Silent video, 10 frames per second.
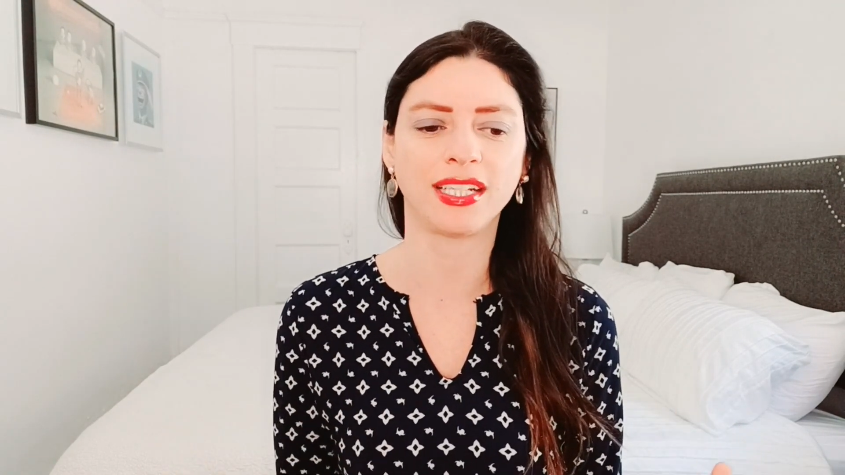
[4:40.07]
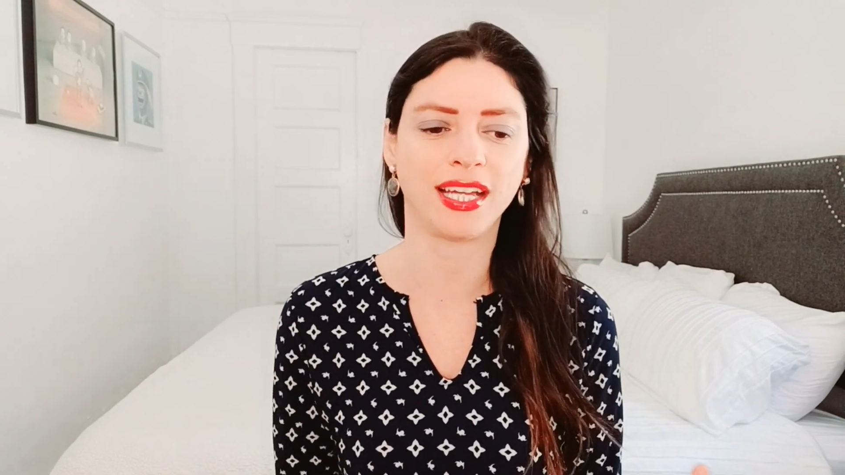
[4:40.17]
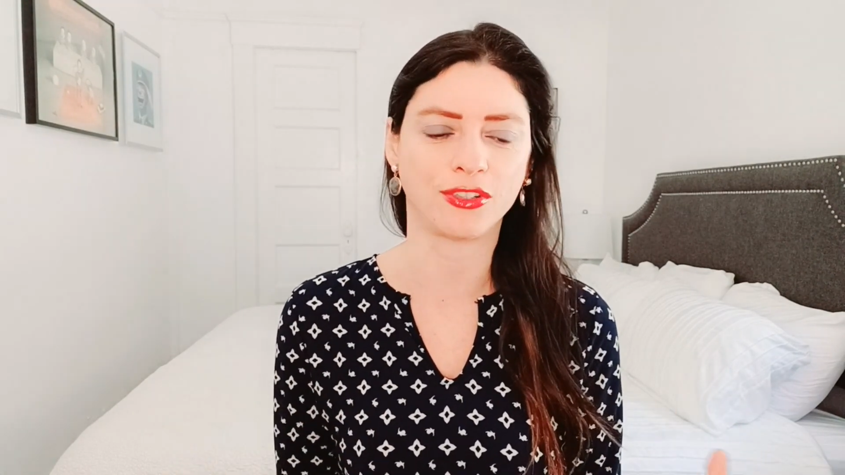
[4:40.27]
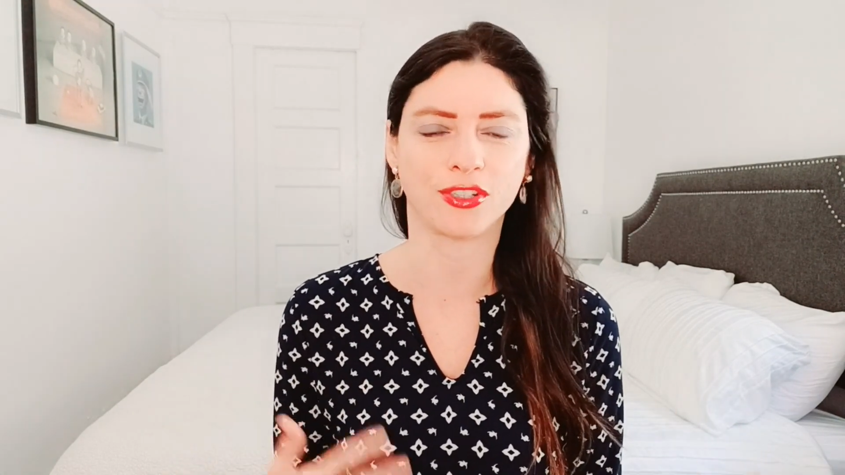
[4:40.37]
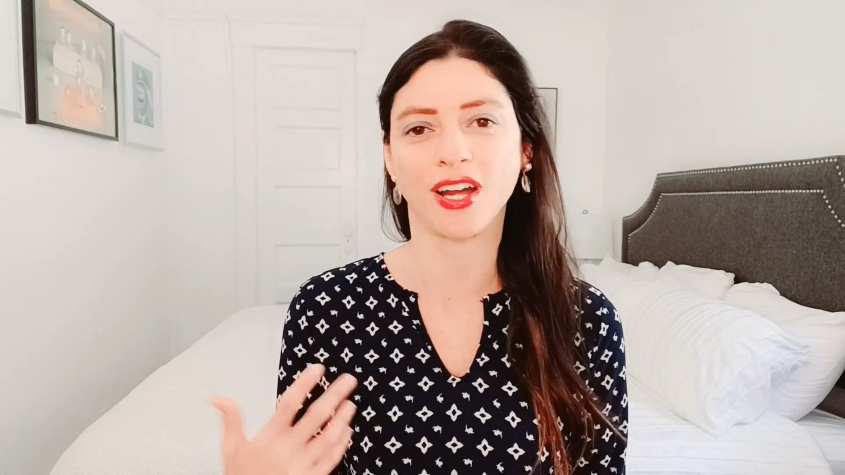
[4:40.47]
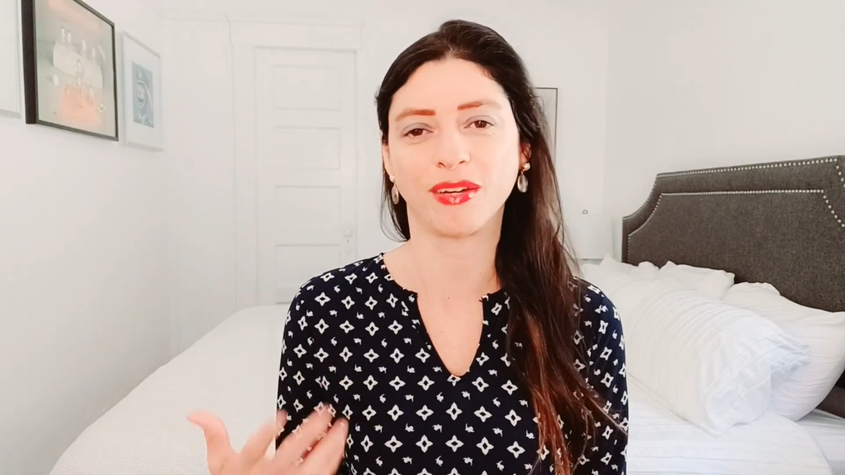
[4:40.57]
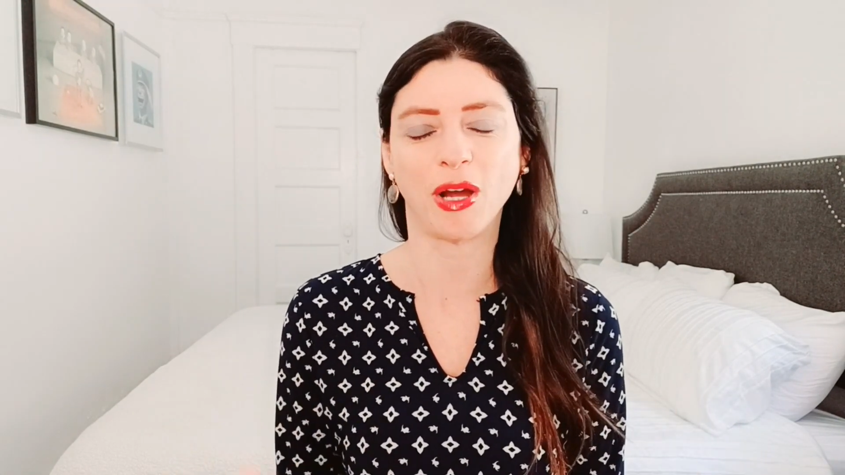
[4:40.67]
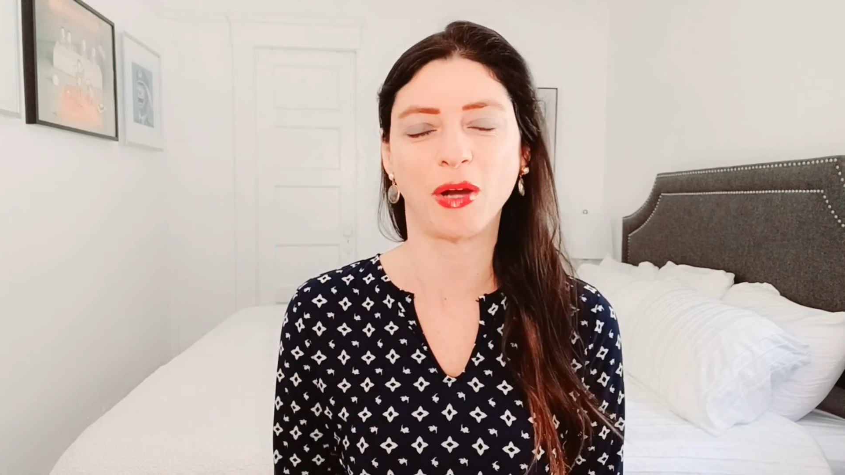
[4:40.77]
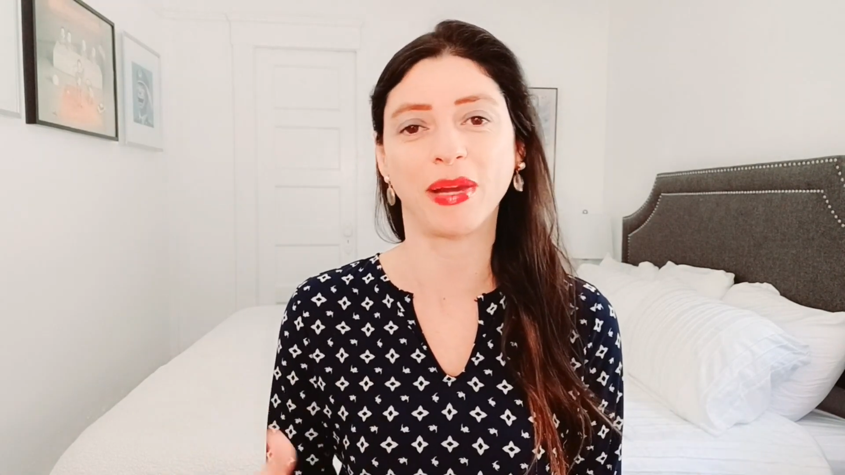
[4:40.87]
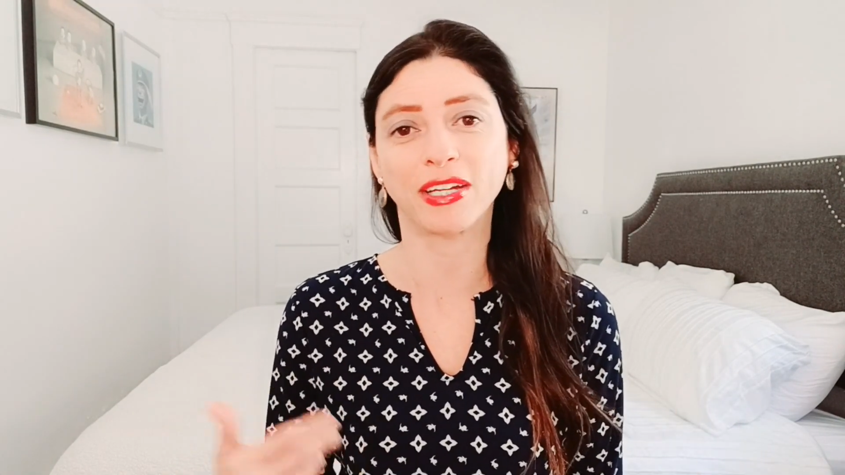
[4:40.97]
and they're talking
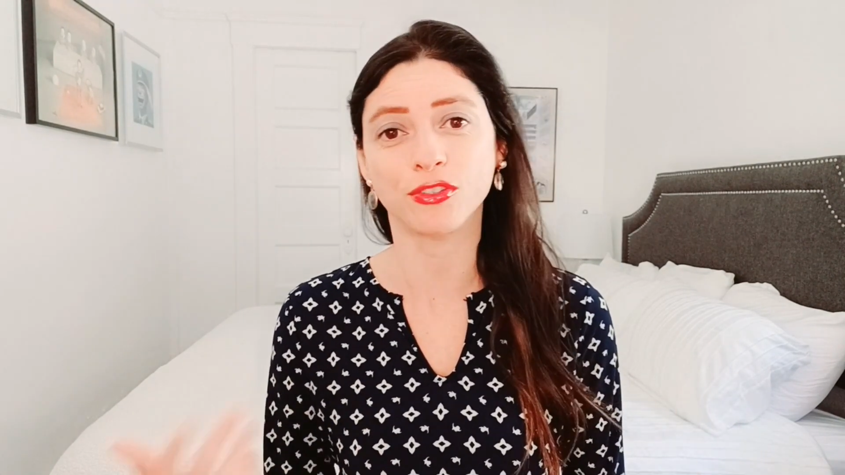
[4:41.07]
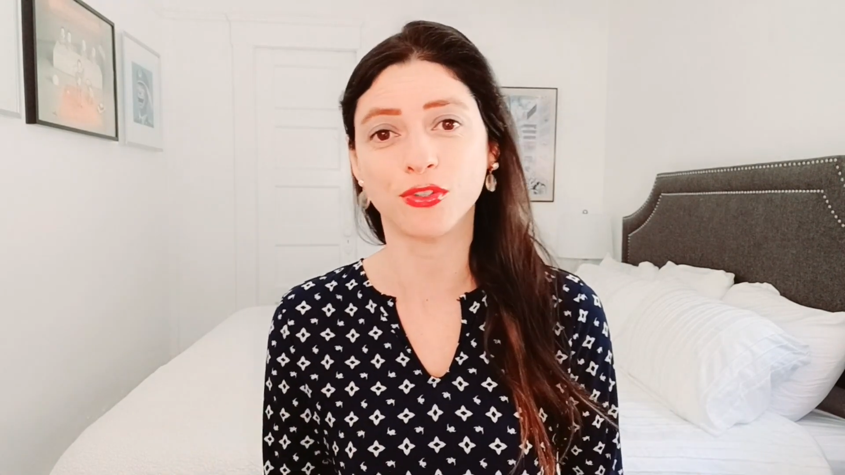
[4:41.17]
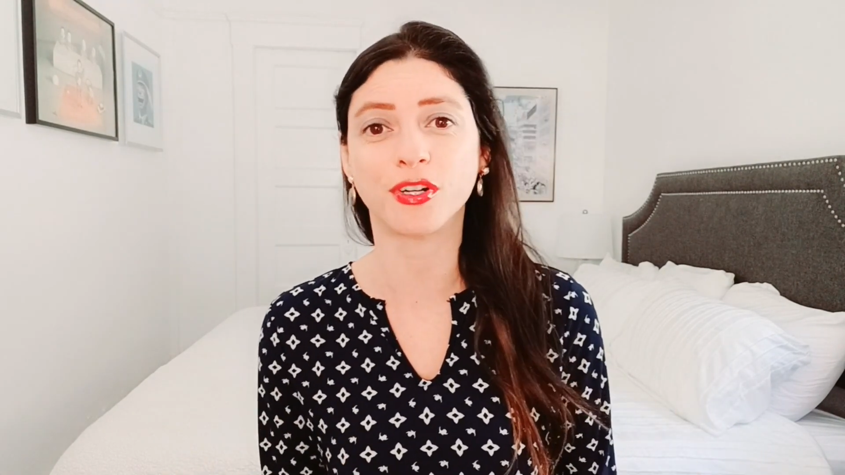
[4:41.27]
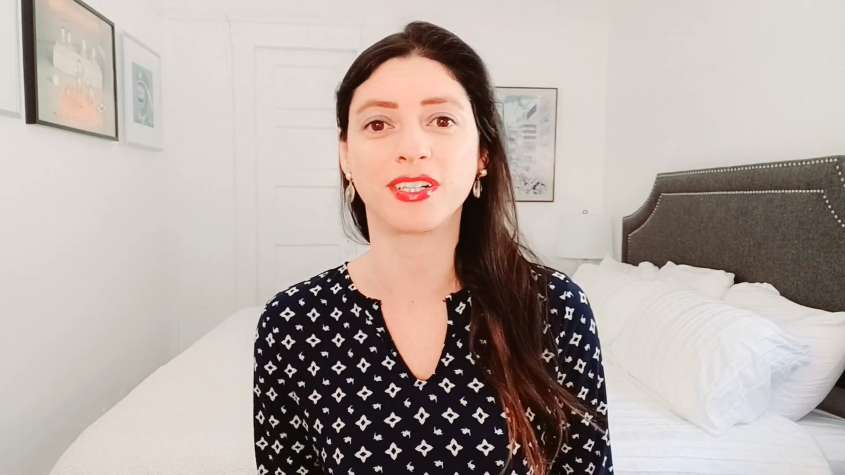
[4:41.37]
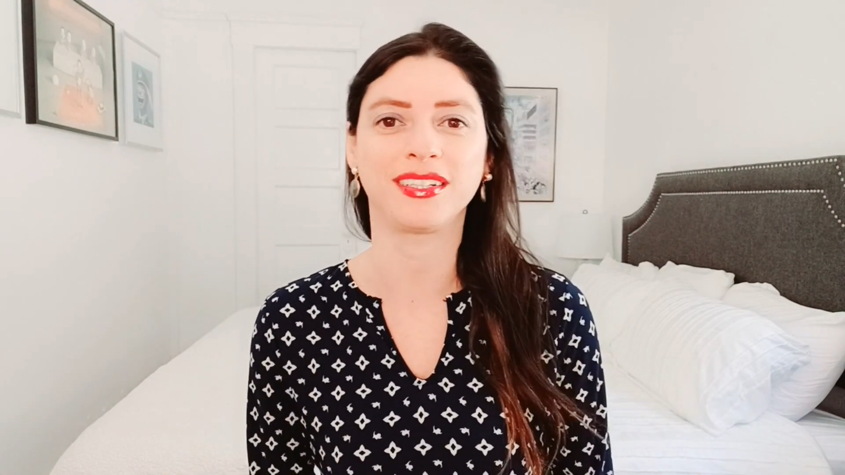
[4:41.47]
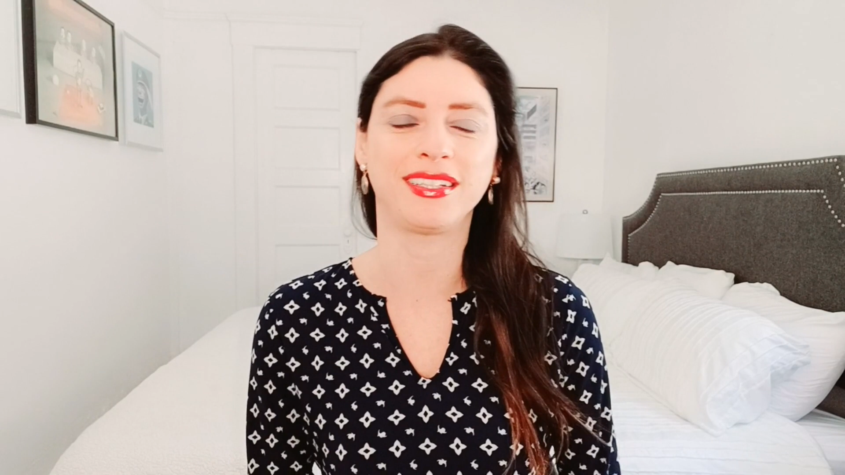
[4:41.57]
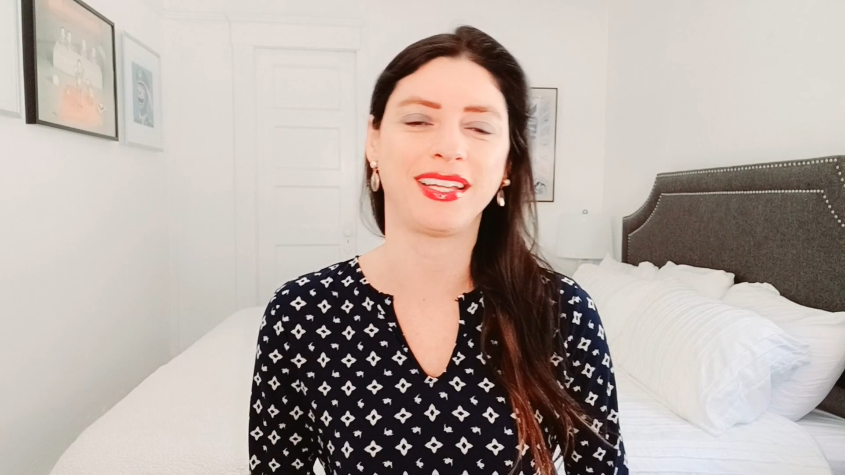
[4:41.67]
about Michael Jordan